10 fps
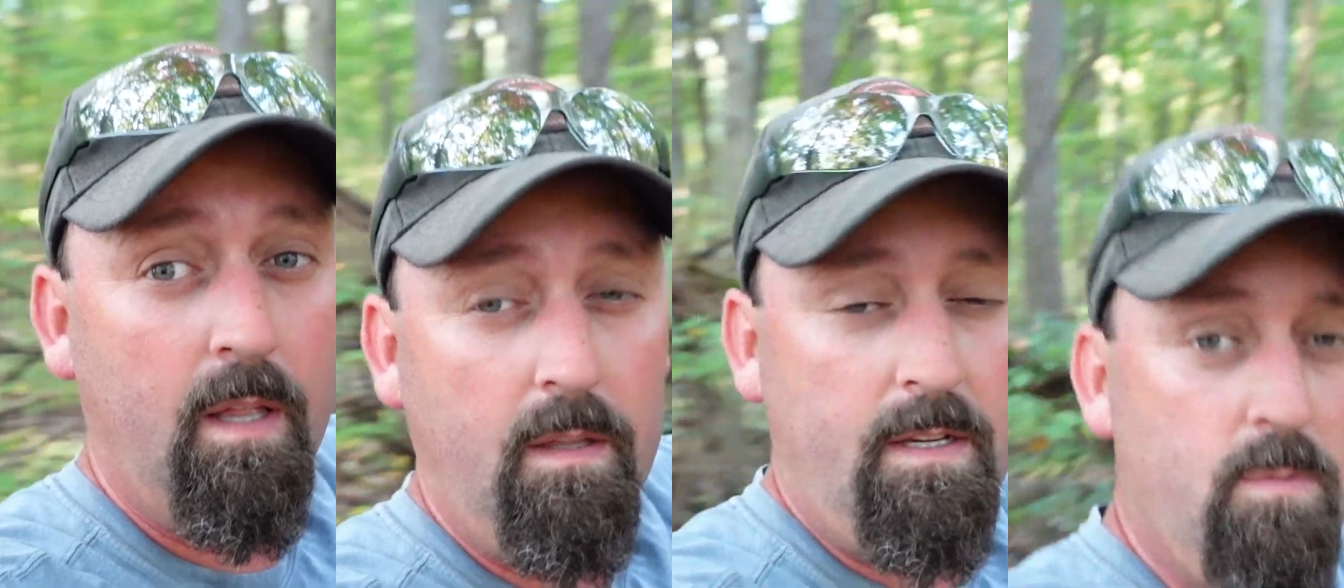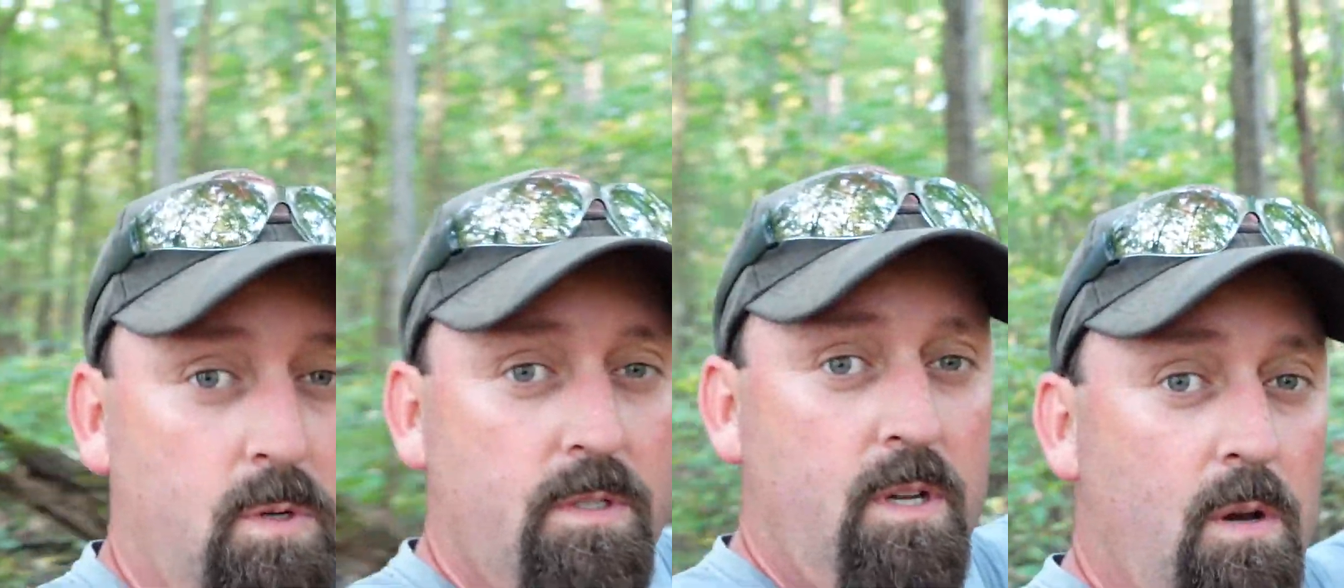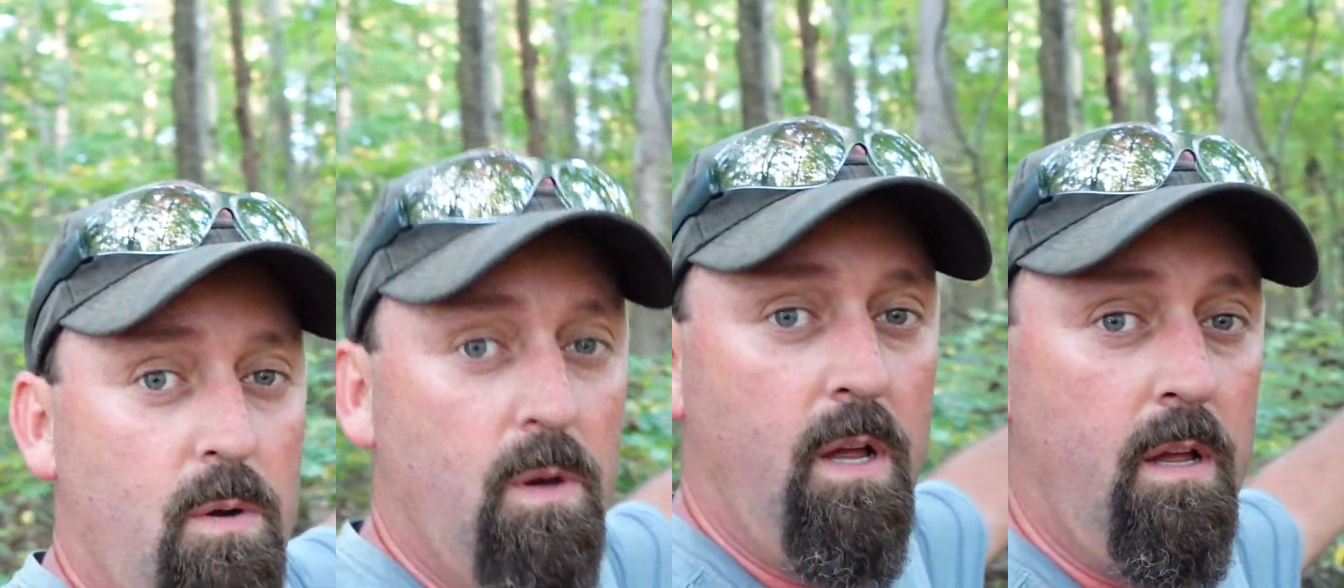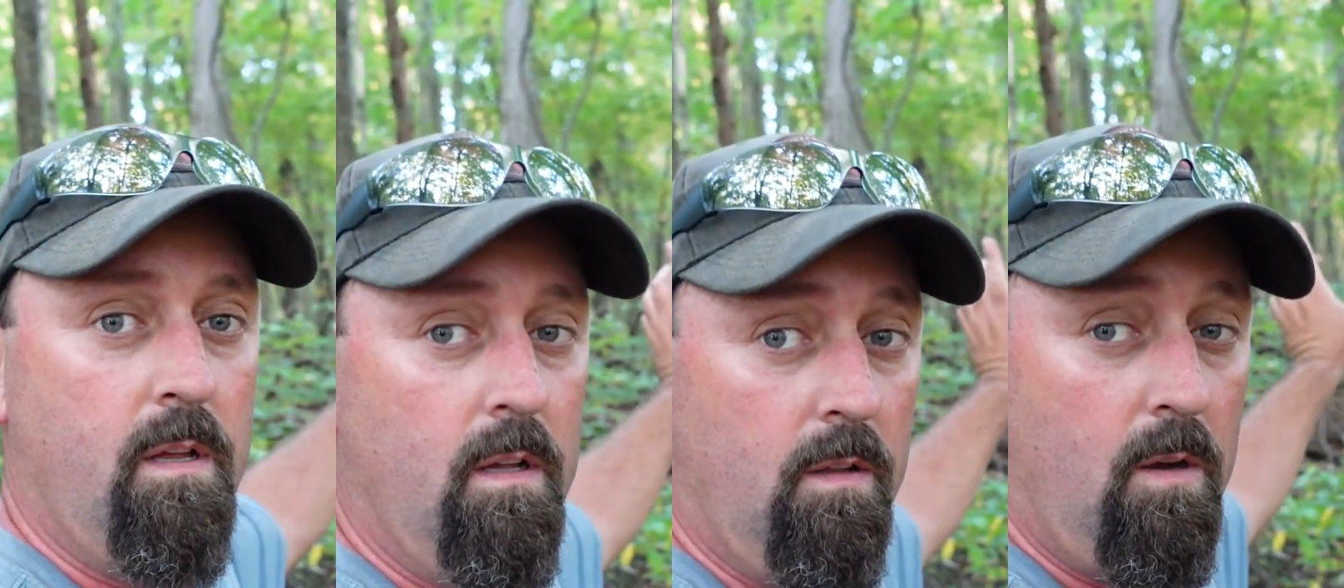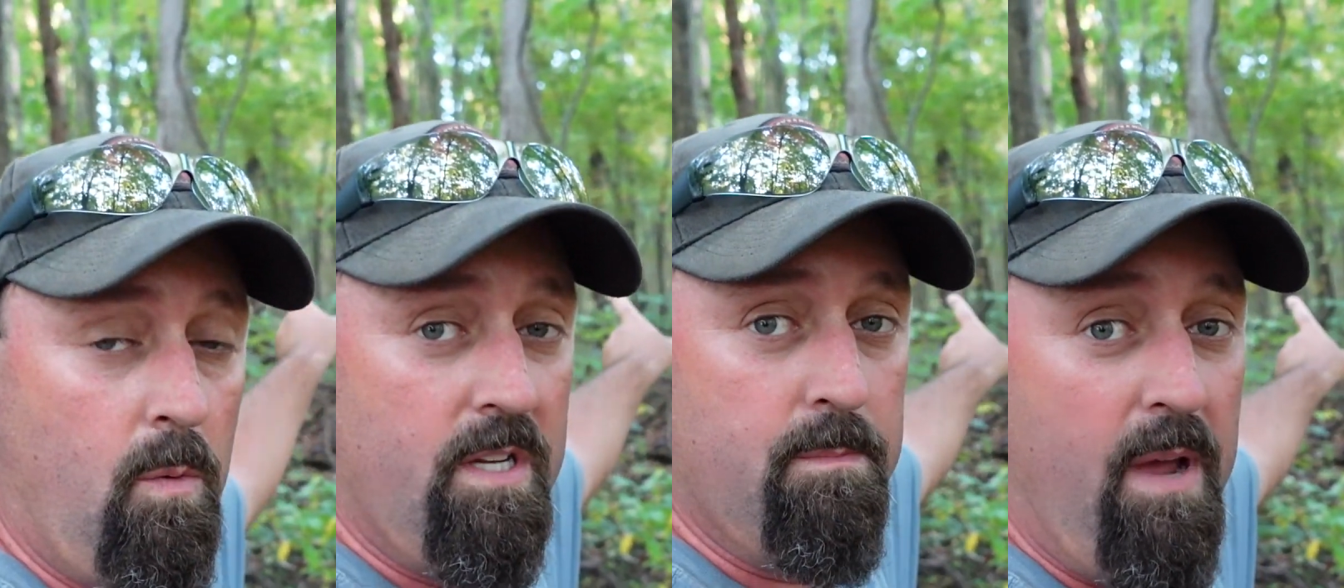These woods go a long
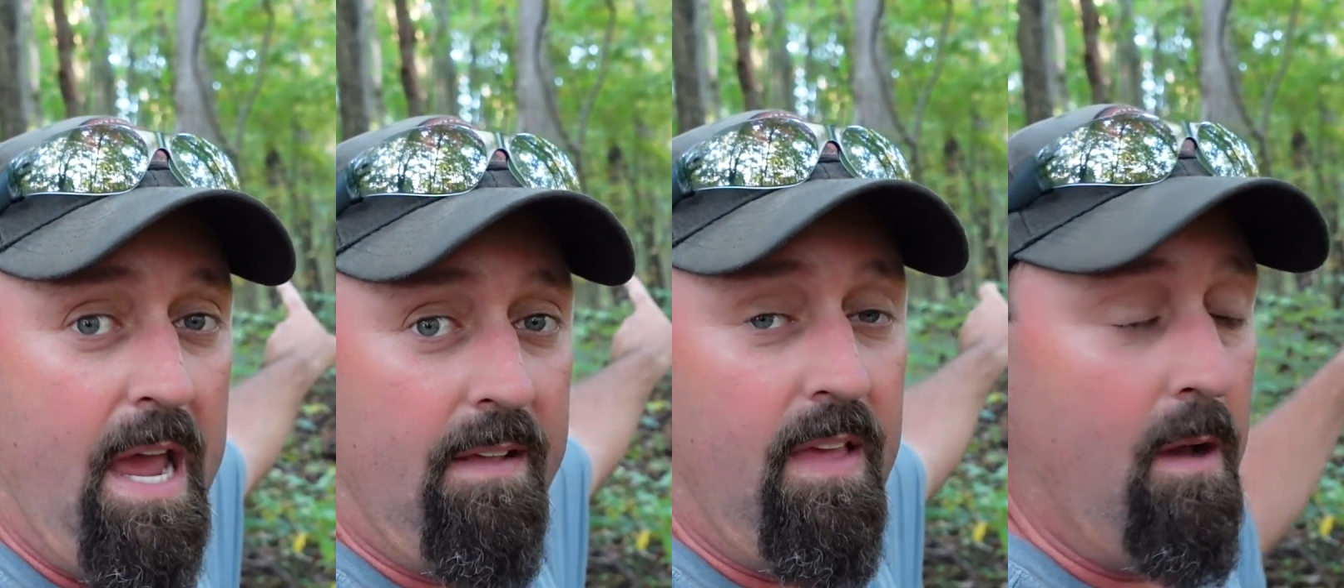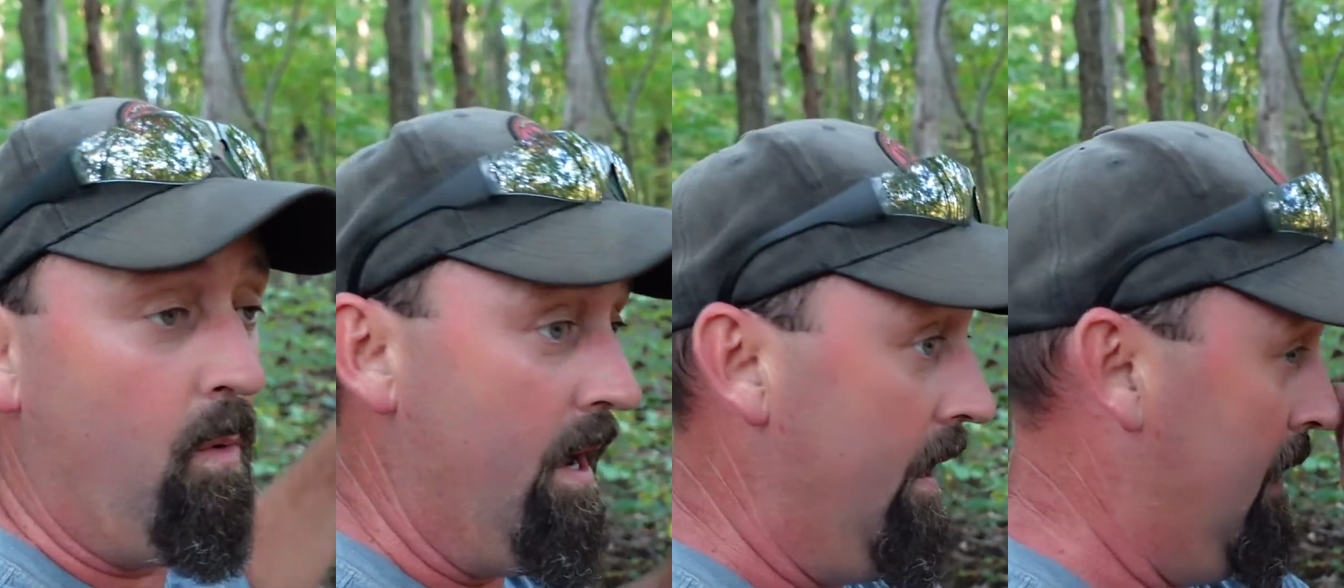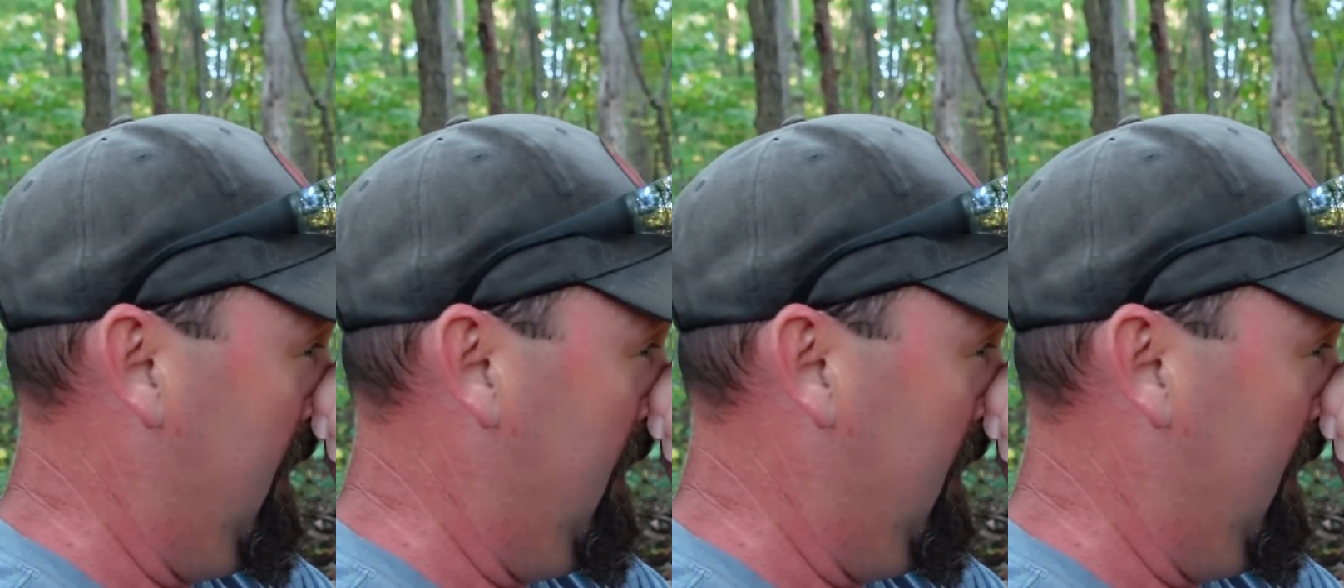ways back that way.